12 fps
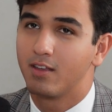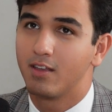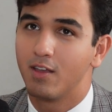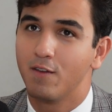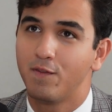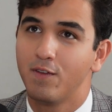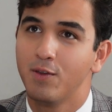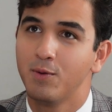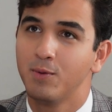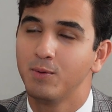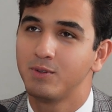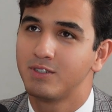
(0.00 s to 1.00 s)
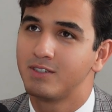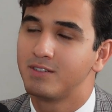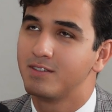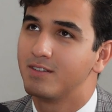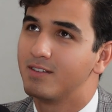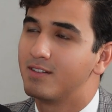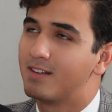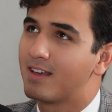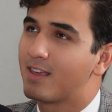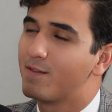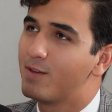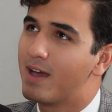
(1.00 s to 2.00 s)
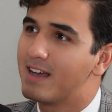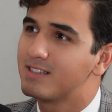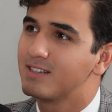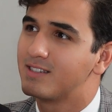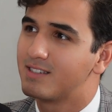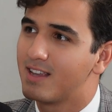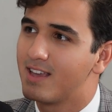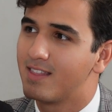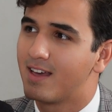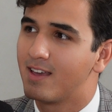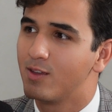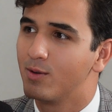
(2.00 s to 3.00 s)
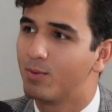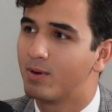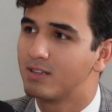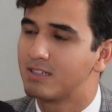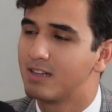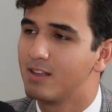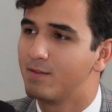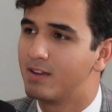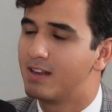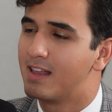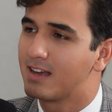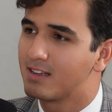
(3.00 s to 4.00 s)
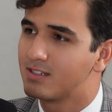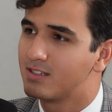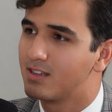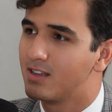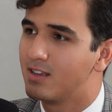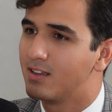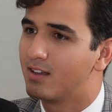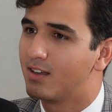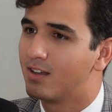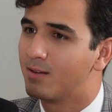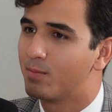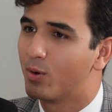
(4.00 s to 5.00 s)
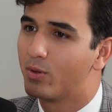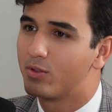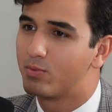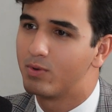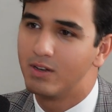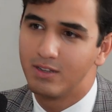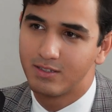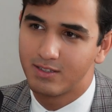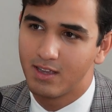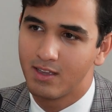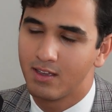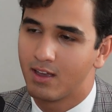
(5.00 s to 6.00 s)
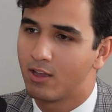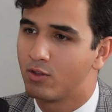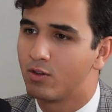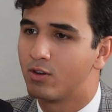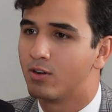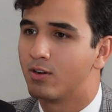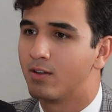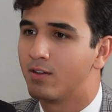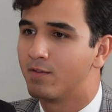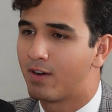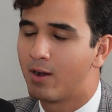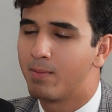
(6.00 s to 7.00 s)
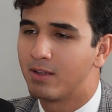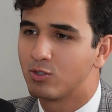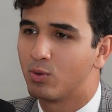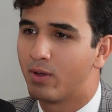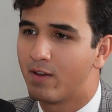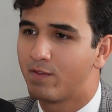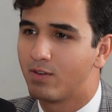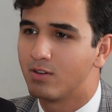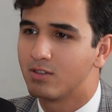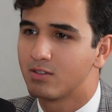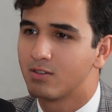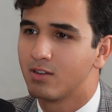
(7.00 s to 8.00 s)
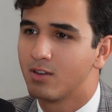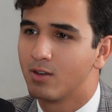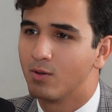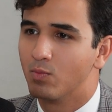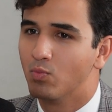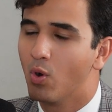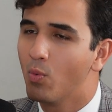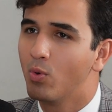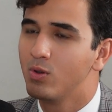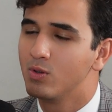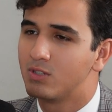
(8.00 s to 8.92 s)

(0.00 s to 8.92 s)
If you had to say that you want to leave a legacy in both real estate and your environmental efforts, what would you